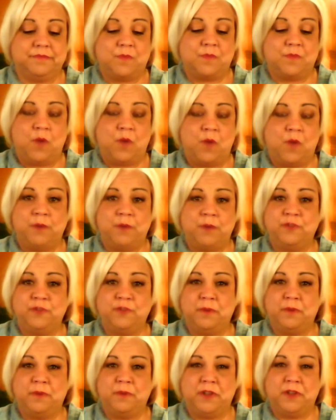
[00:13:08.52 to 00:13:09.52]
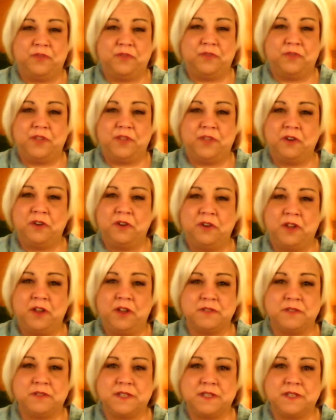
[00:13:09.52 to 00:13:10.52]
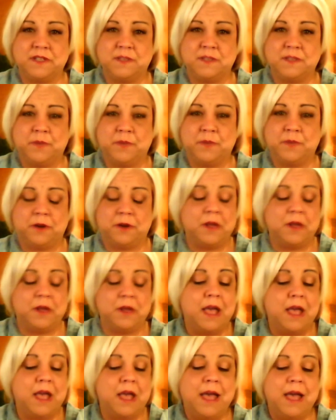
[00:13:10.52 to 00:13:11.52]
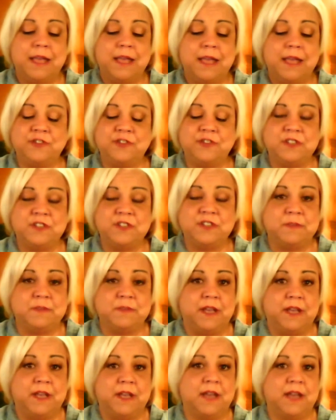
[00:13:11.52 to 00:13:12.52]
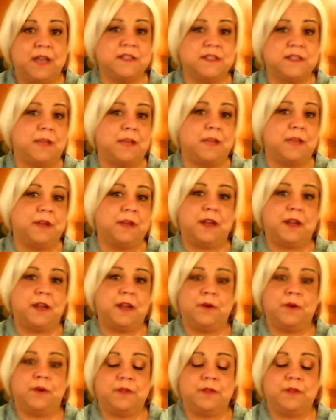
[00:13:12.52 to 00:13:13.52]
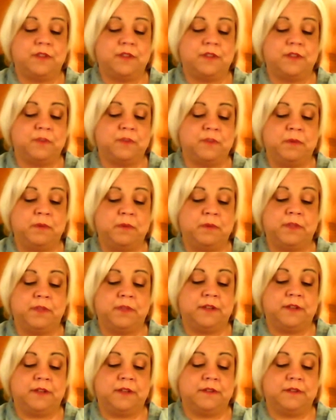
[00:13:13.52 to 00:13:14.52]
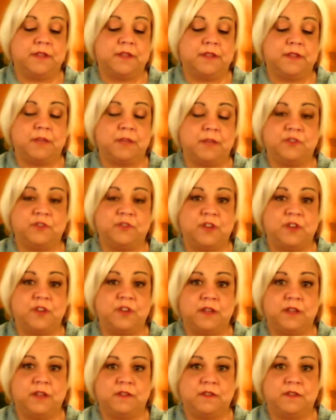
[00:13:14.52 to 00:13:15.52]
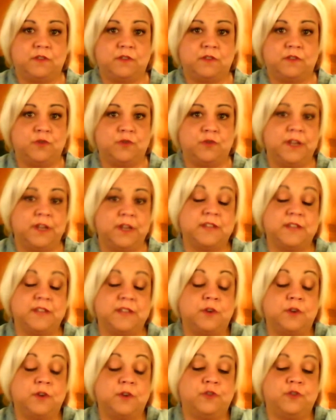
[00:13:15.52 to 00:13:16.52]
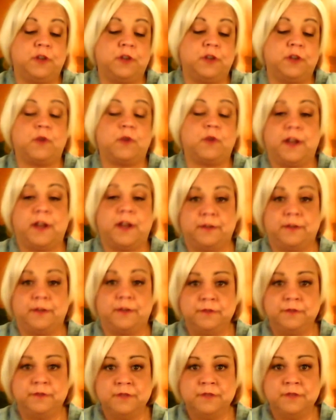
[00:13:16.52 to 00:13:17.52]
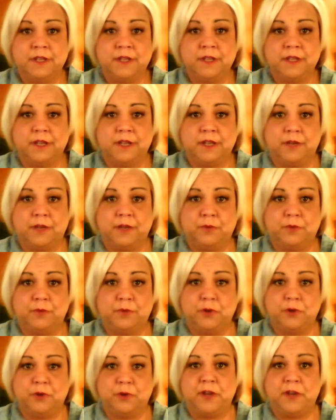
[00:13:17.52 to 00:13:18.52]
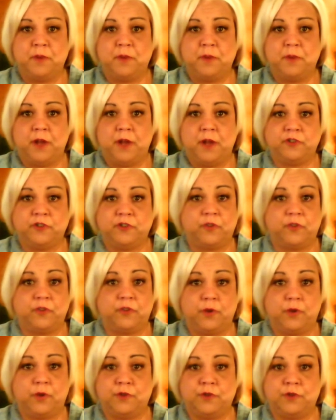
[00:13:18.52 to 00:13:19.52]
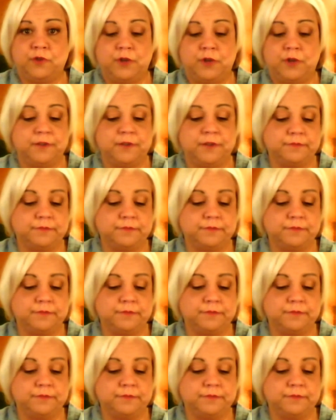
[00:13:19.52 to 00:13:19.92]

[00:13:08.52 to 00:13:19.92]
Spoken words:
Why would you want to make your fingernails disappear? It's just me, guys. I mean, I know there's going to be people that think I'm just nuts. It's a trend. It's on trend right now. Nude nail polishes are on trend.